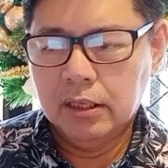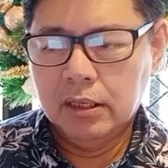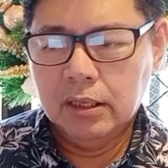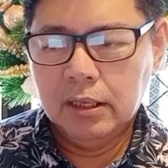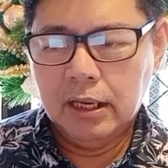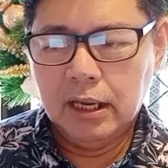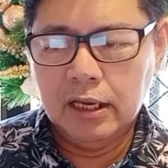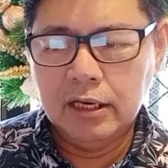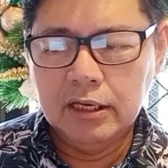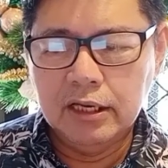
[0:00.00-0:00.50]

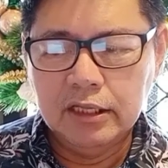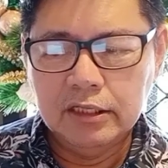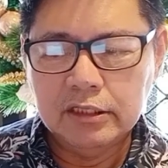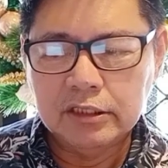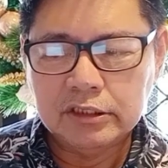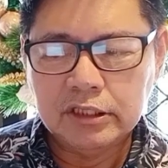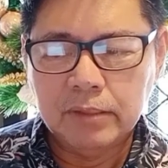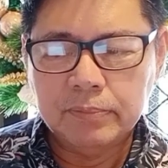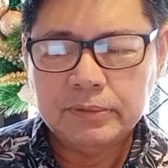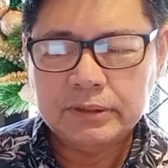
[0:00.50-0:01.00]
and
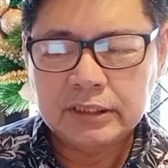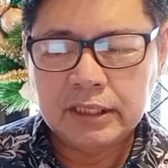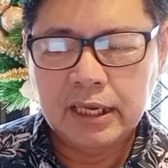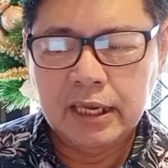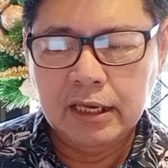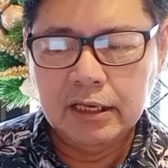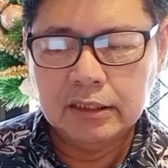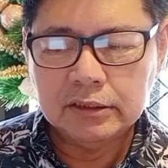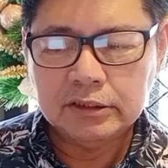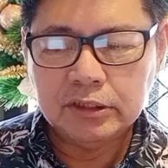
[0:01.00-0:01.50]
leadership
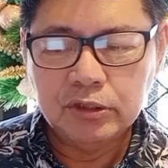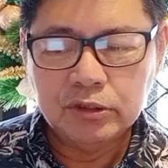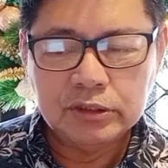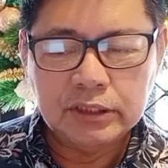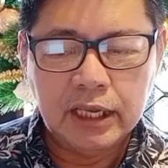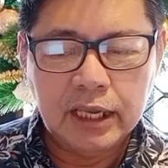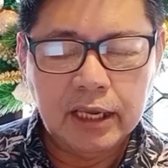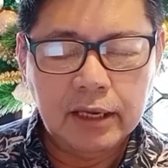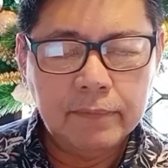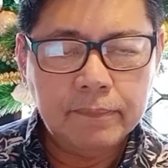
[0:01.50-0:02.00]
skills
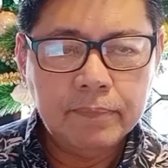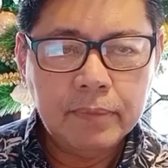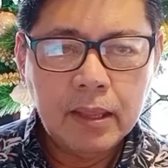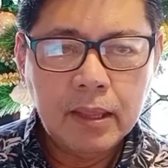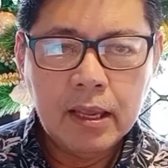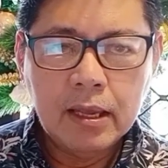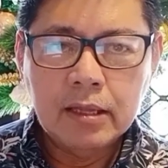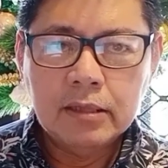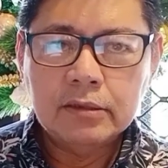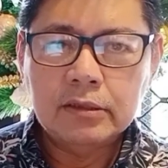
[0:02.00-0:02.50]
using
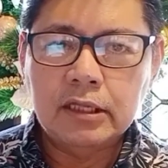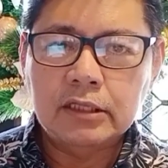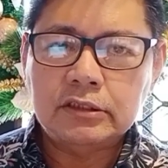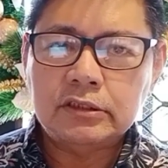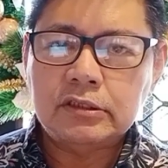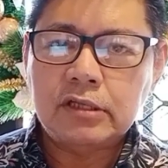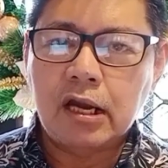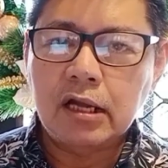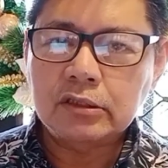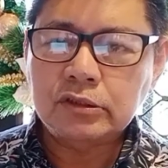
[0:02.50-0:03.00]
the
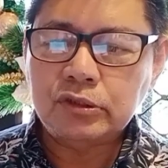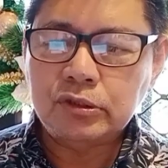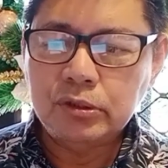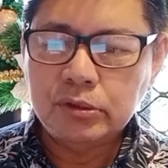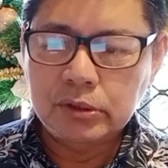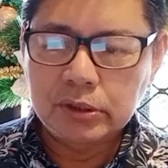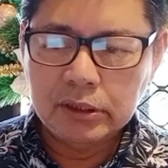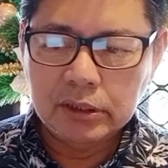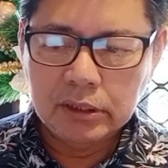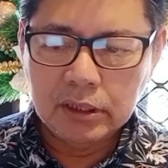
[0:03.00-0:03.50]

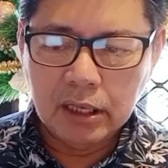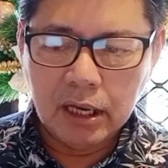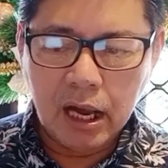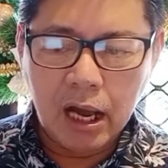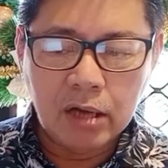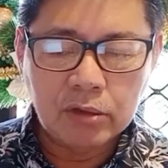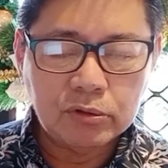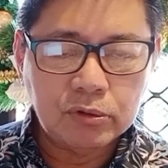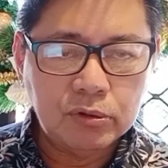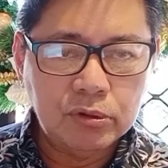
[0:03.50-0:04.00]
structured
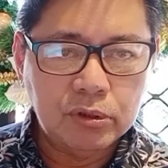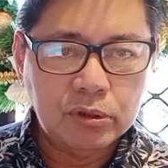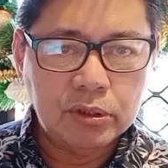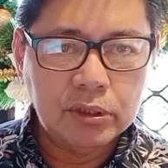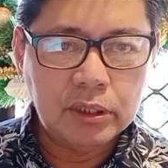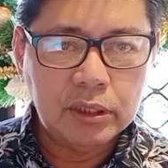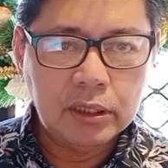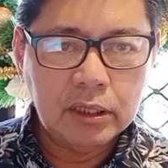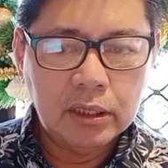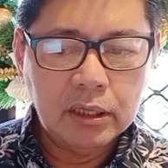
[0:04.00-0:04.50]

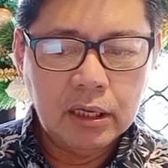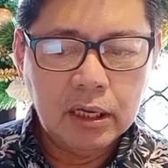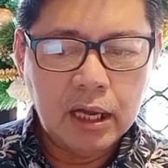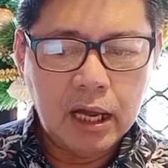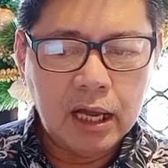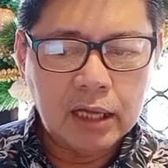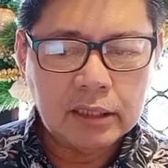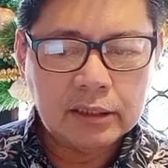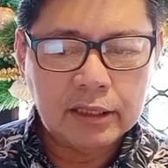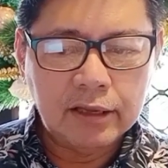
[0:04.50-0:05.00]
outdoor
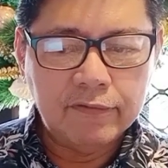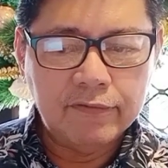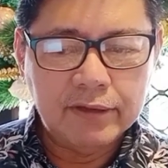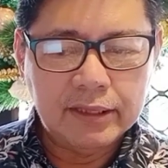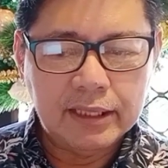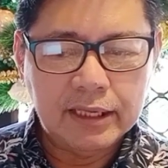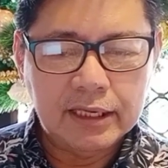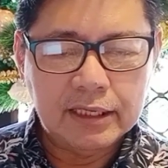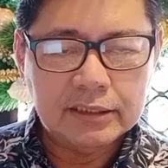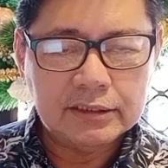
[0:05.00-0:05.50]

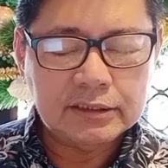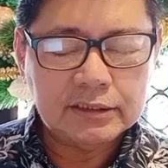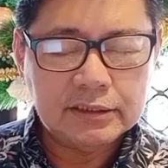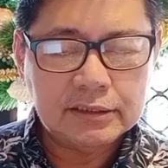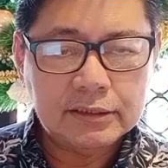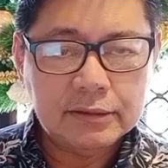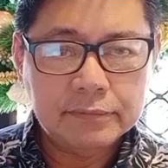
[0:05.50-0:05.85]
activities.